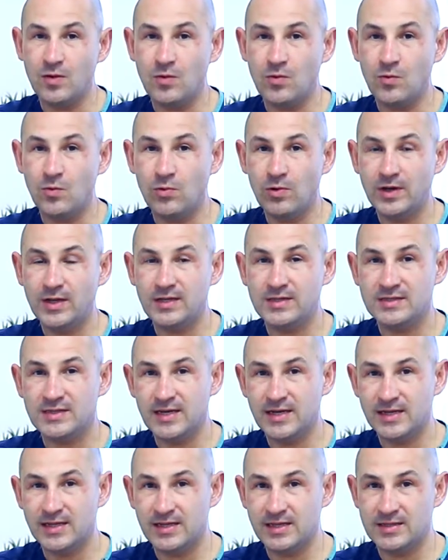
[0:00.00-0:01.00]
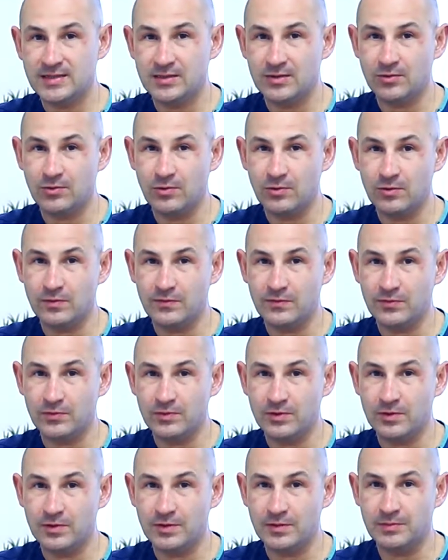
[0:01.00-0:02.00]
What exactly is an
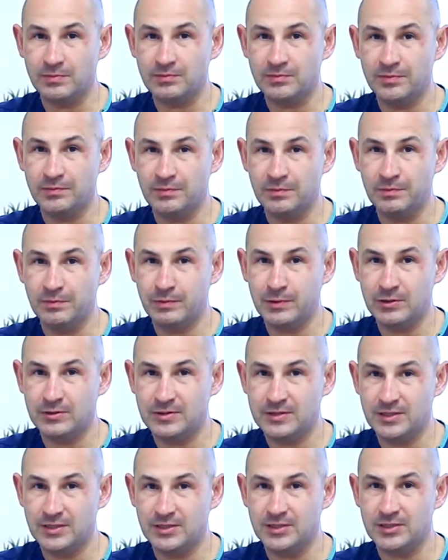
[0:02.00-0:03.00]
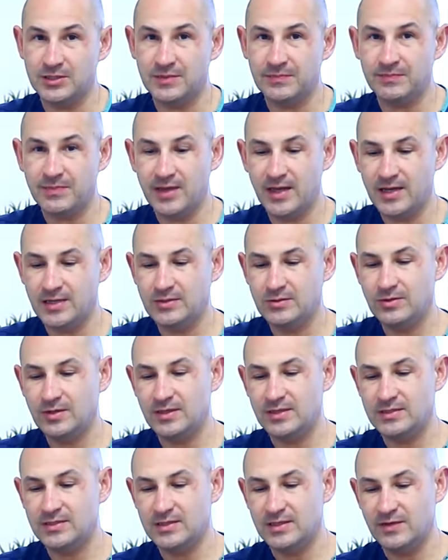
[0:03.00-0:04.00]
all-on-4 procedure? As you
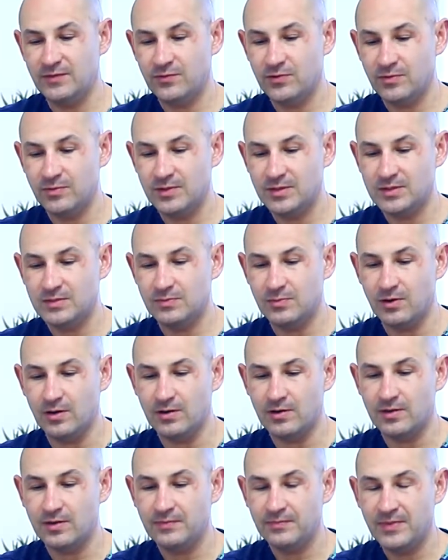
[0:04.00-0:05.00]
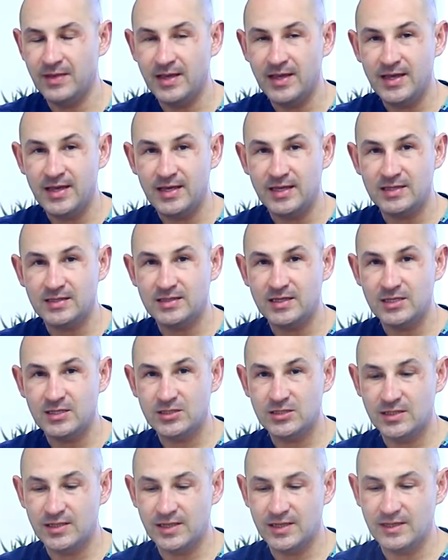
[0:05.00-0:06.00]
can see from this model,
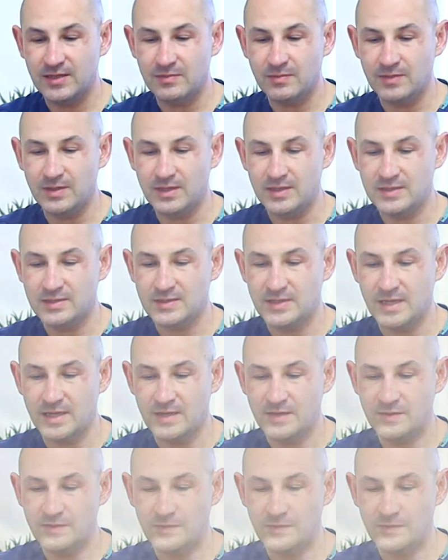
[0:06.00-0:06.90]
essentially it means that